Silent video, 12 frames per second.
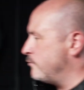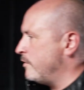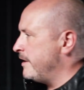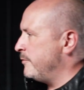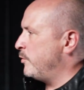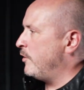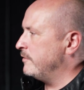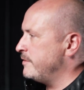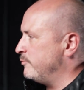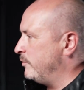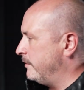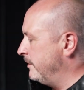way
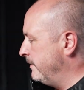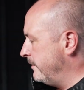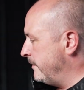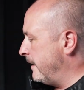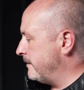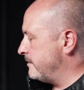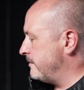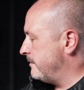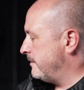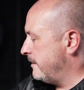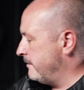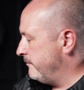possible.
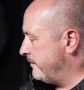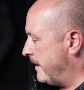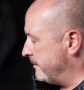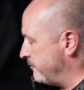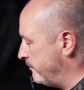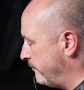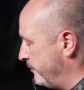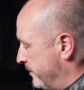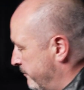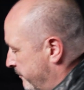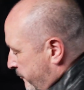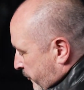That's what we're
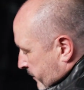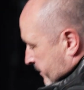doing with